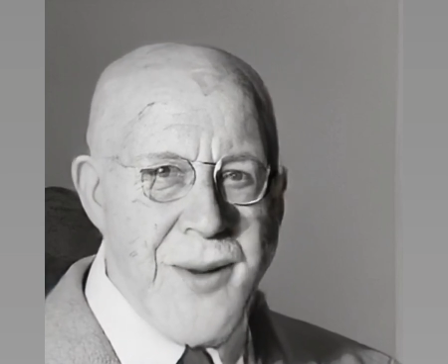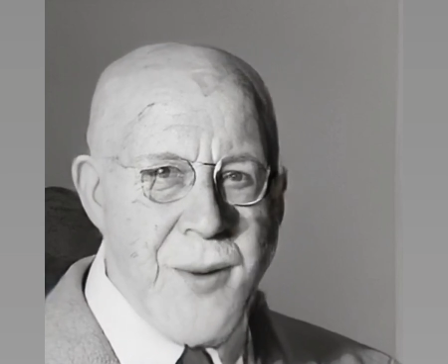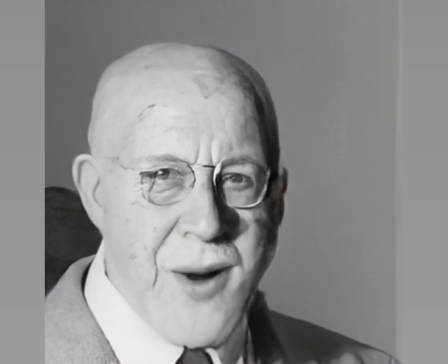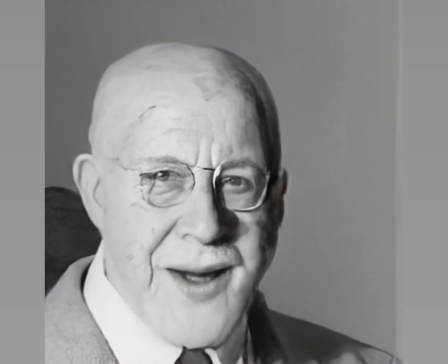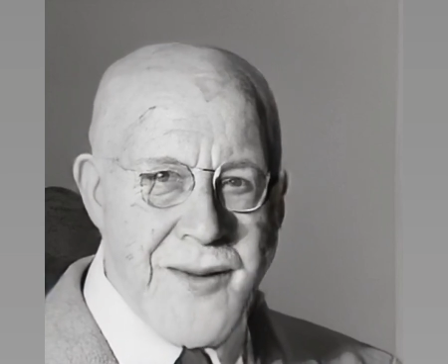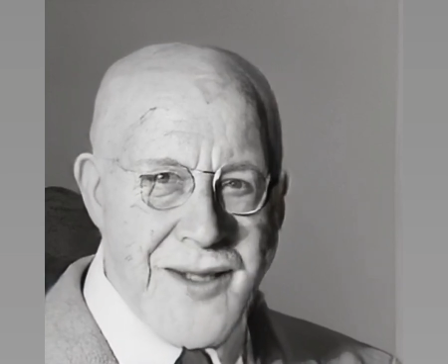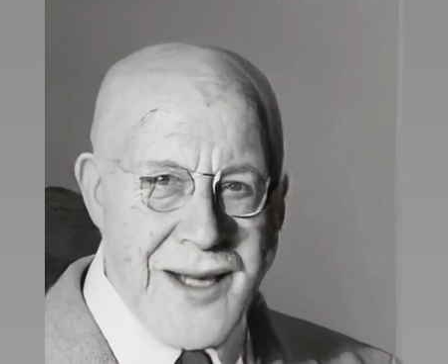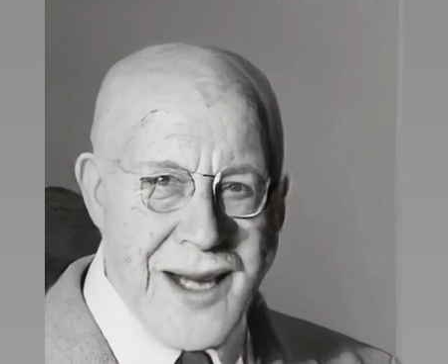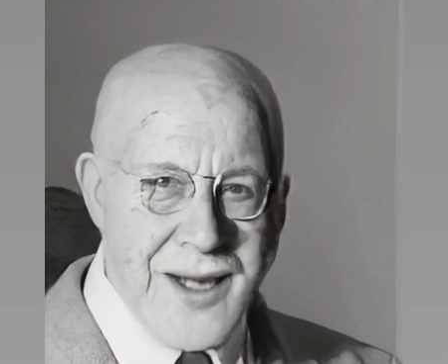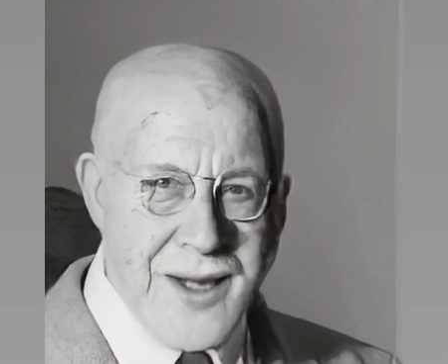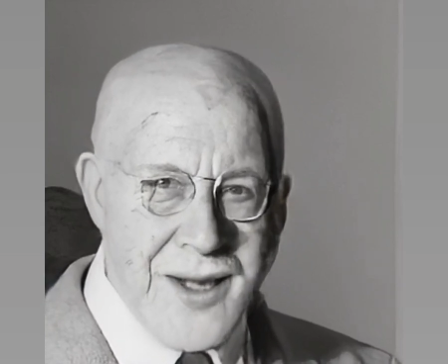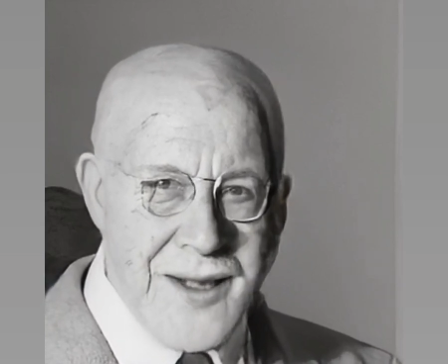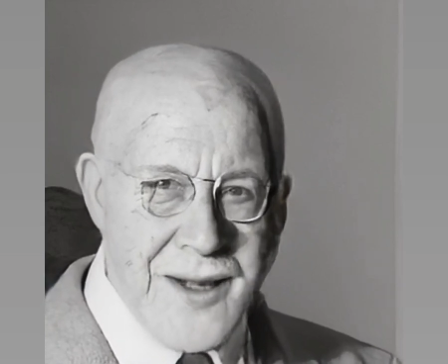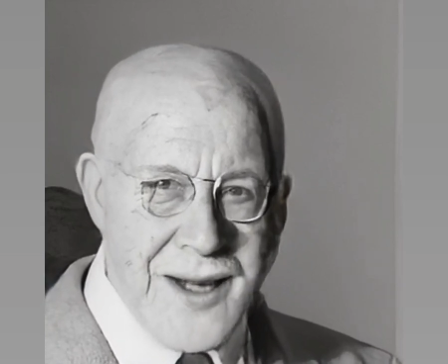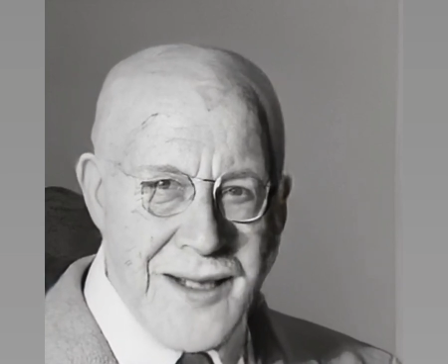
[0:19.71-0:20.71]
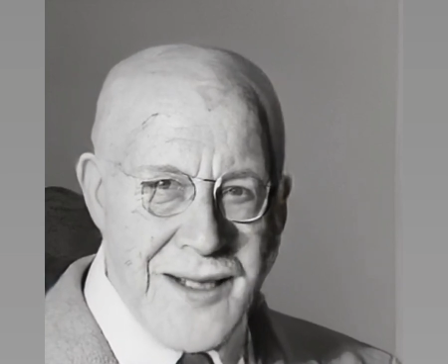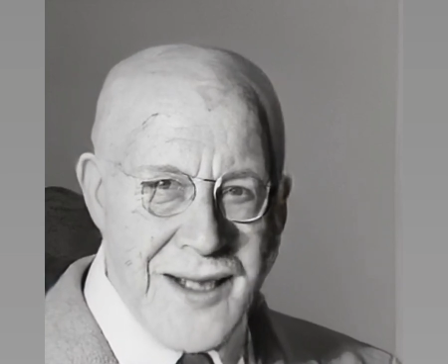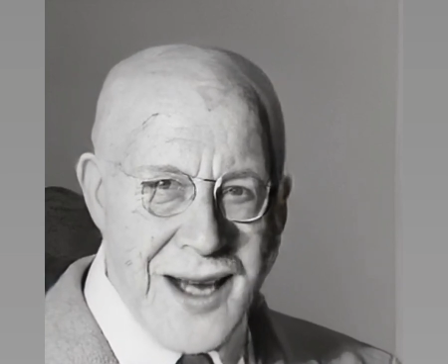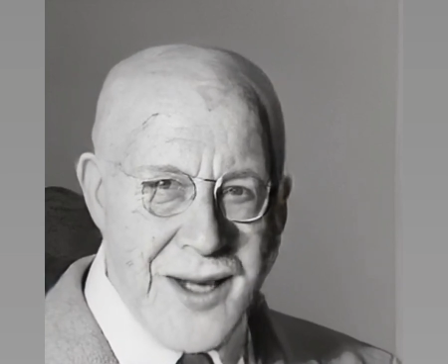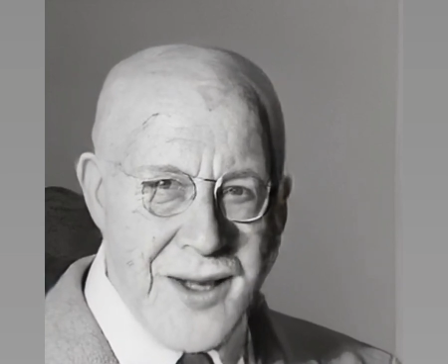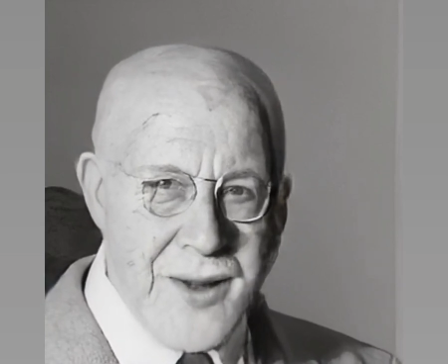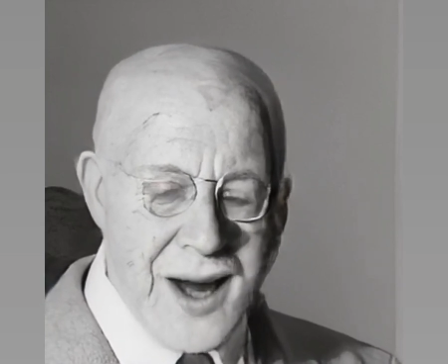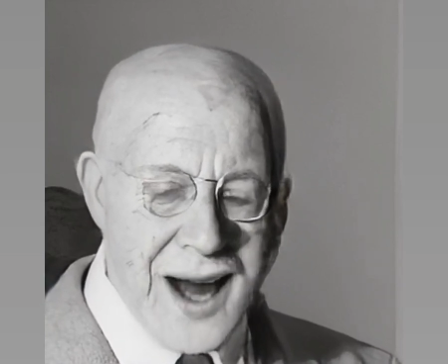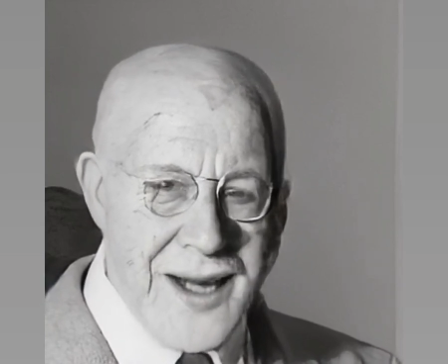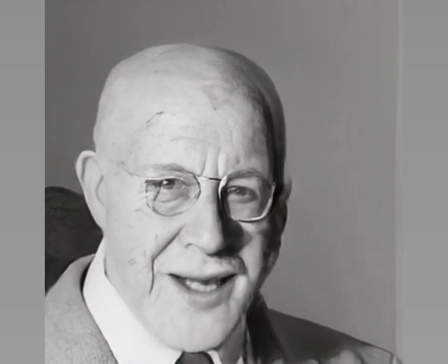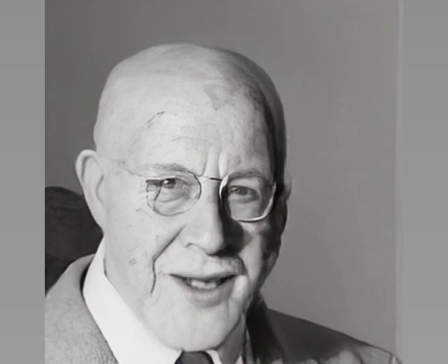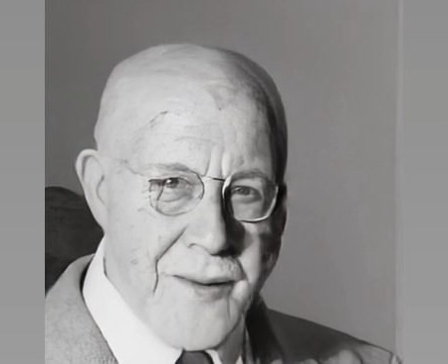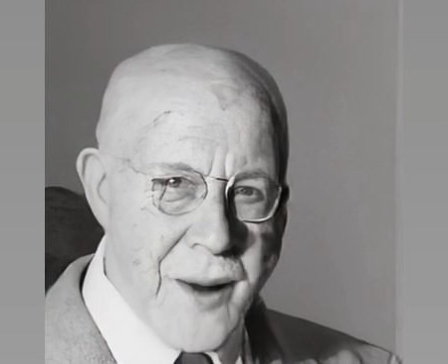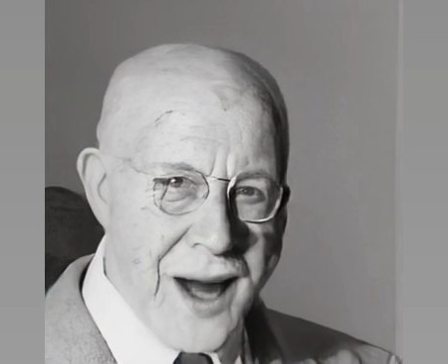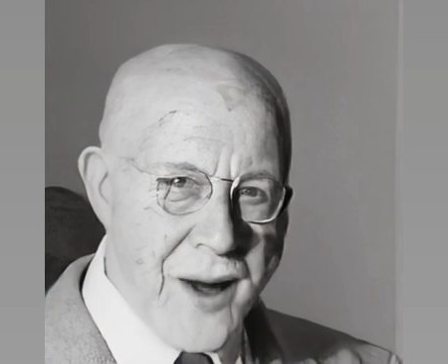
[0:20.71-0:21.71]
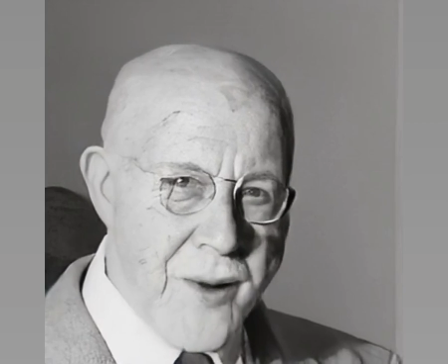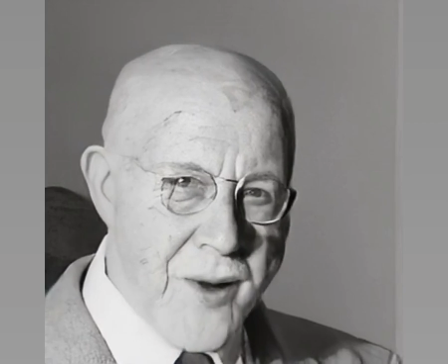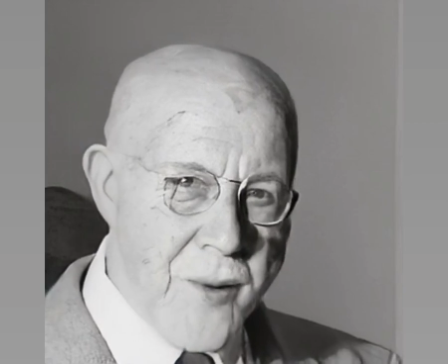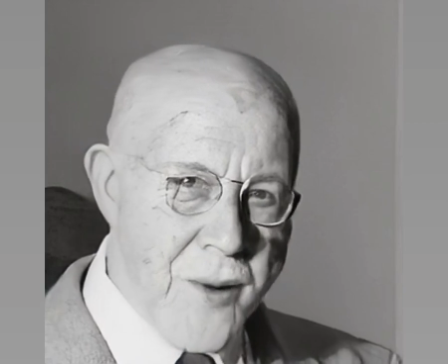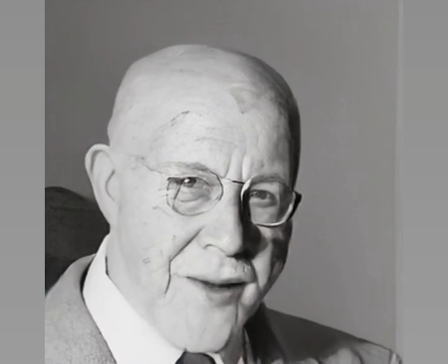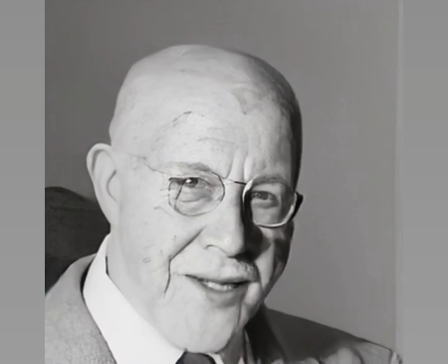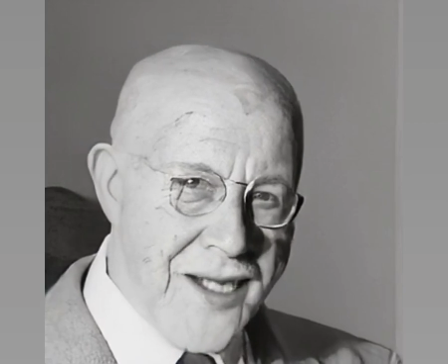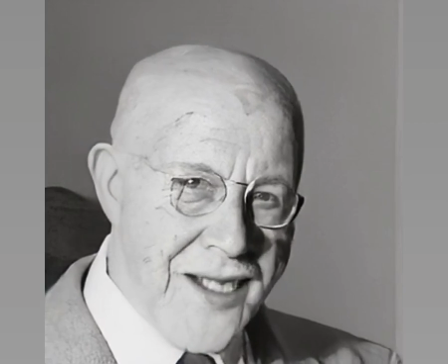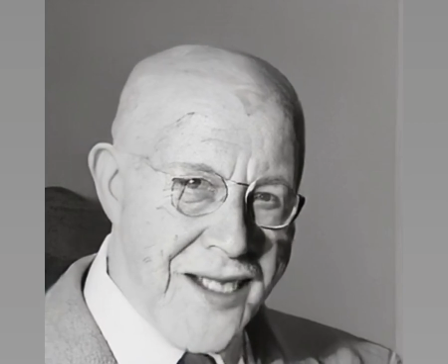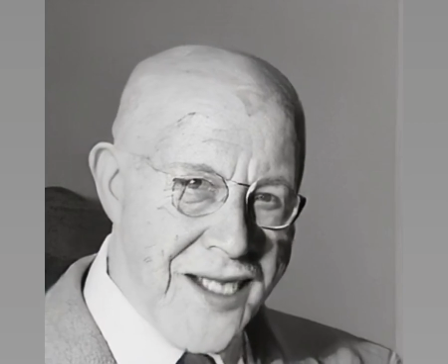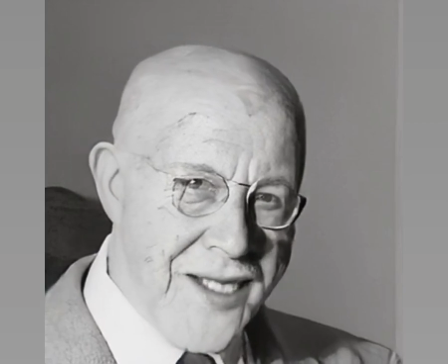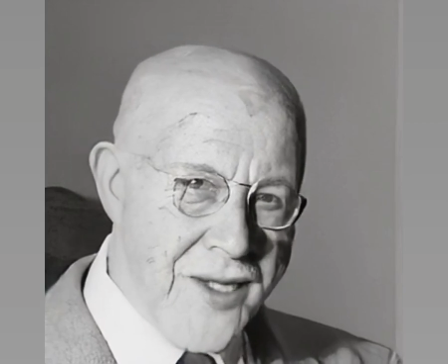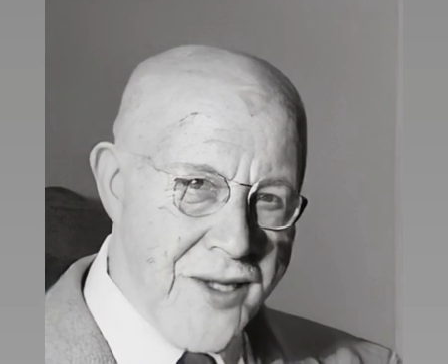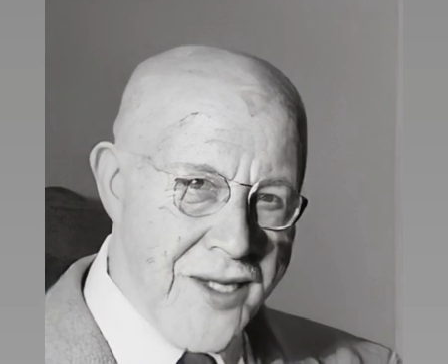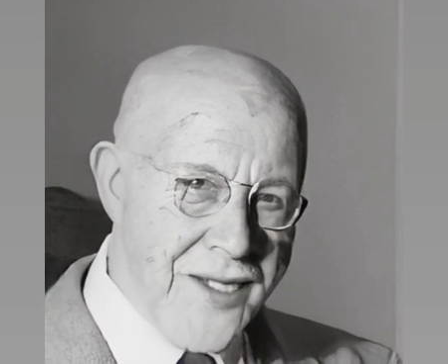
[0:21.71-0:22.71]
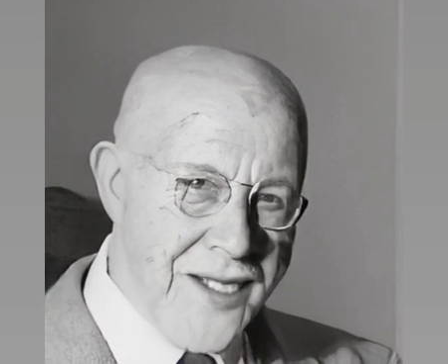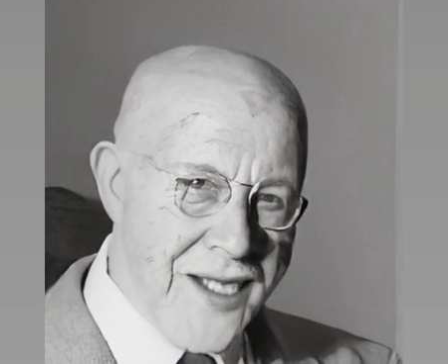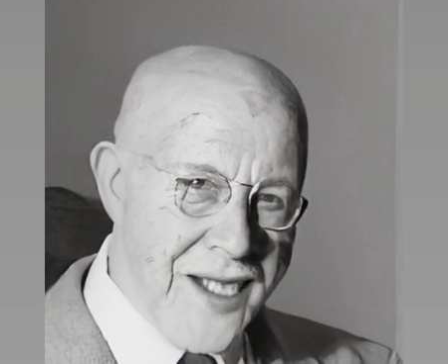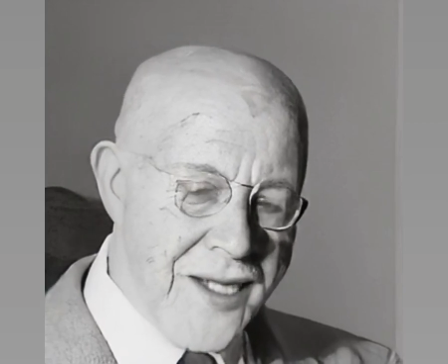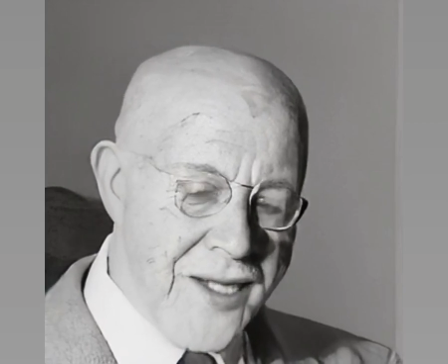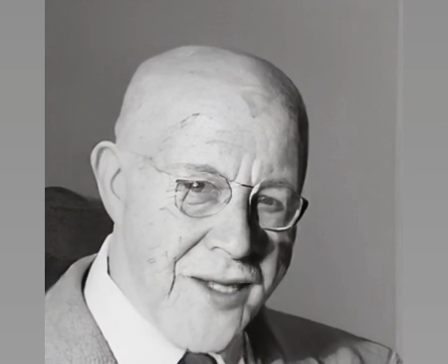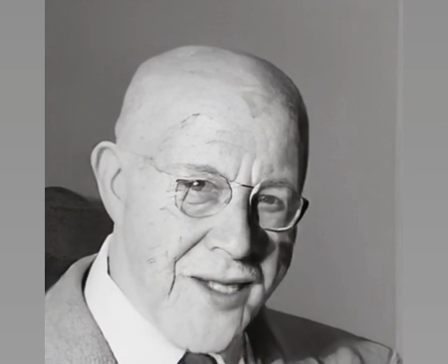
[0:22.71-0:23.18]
Gravitation is the contractive power within electricity